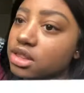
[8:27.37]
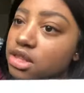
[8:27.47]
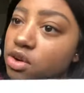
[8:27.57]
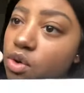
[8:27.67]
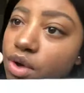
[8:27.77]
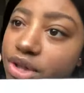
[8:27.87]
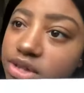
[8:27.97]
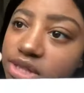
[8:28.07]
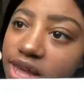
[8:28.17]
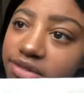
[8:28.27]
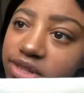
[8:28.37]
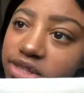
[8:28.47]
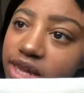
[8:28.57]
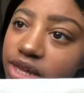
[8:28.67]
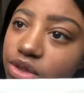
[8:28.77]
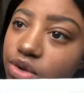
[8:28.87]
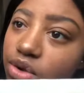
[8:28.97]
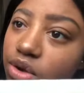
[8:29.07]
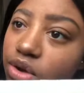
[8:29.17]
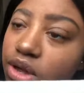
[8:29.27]
the coils have these like
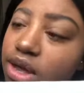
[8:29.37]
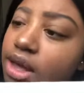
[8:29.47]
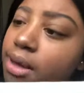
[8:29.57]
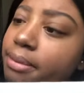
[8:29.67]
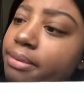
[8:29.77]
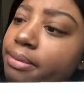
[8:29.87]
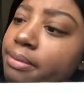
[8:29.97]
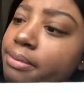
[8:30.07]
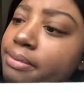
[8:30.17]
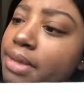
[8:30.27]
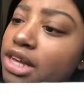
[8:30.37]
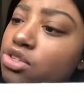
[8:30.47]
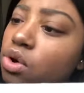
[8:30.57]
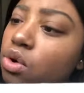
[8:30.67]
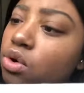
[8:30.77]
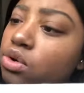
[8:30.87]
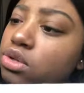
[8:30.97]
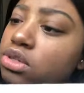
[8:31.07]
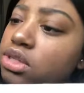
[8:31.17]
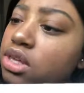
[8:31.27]
little mesh
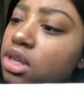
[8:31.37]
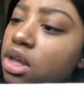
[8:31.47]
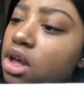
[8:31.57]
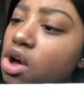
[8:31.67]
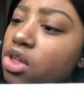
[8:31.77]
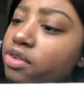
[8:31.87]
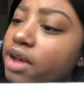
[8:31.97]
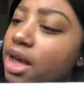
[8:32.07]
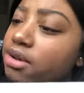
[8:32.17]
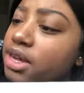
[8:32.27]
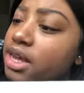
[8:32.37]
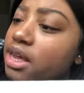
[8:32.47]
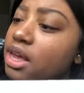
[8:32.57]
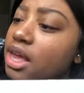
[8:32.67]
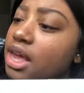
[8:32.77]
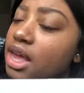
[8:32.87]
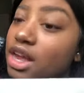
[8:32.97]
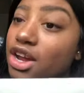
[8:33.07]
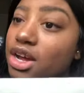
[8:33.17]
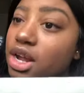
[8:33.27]
holes all around it,
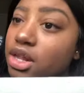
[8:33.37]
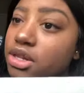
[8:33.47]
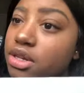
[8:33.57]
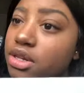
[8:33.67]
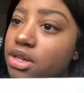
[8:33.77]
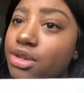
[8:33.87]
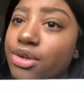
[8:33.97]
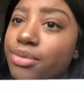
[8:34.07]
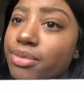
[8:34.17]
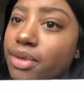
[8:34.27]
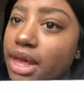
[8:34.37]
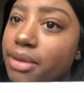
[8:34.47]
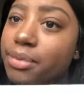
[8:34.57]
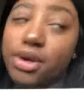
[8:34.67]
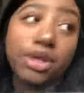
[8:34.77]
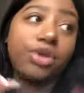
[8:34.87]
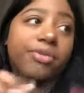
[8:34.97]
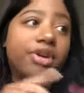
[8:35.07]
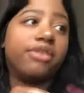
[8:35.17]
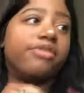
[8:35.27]
and you're gonna lube, like put a little
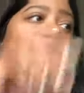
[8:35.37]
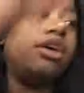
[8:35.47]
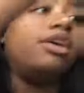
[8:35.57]
bit of